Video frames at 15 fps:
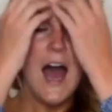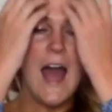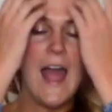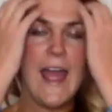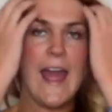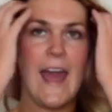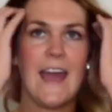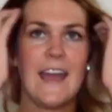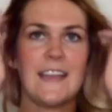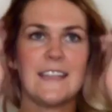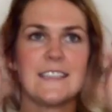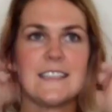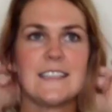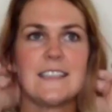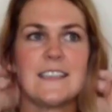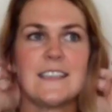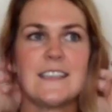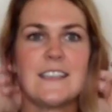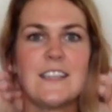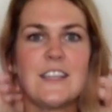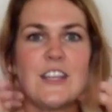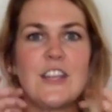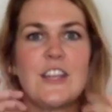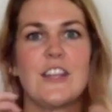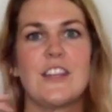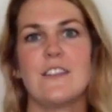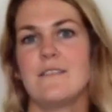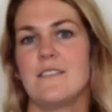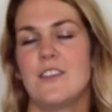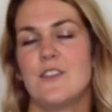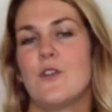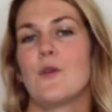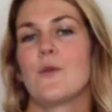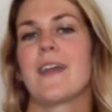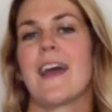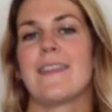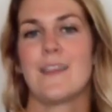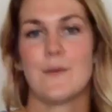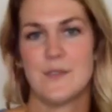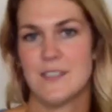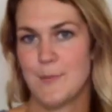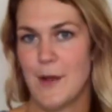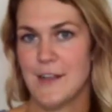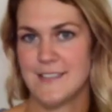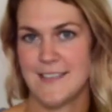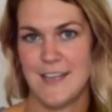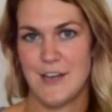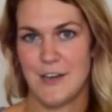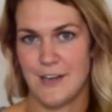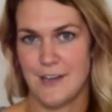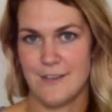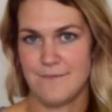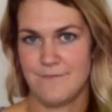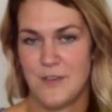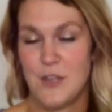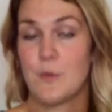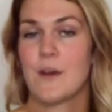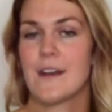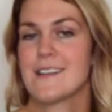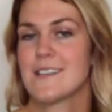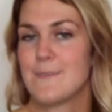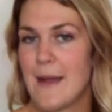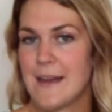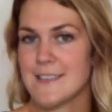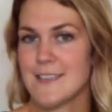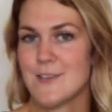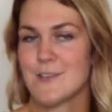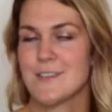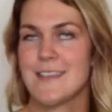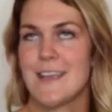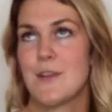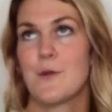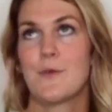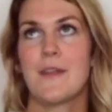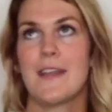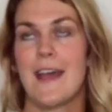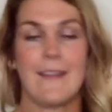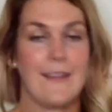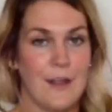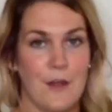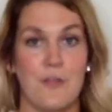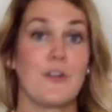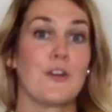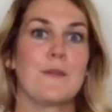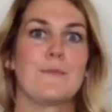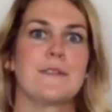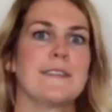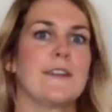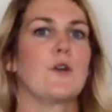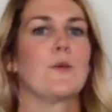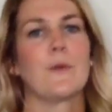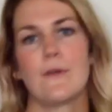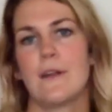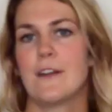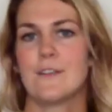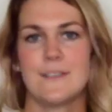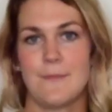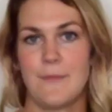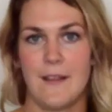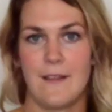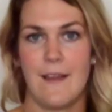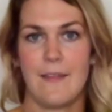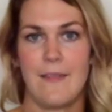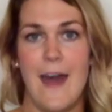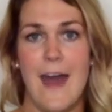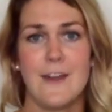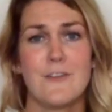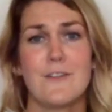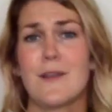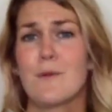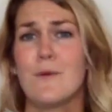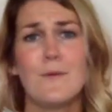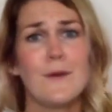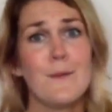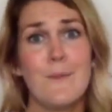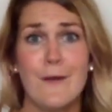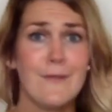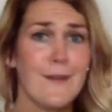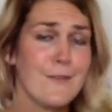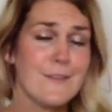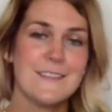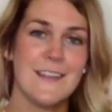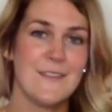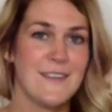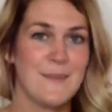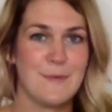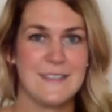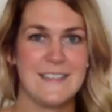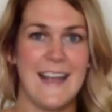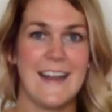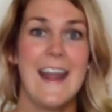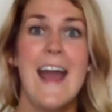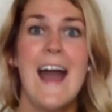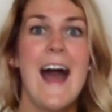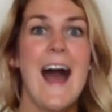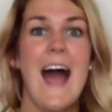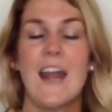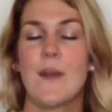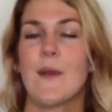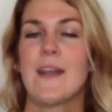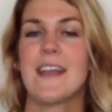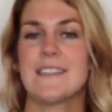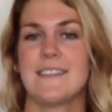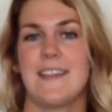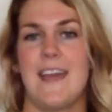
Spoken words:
and you don't get the response that you were expecting, or say you only get like a 30% open rate or something like that, and you're like, well, what about the other 70%? How do I get to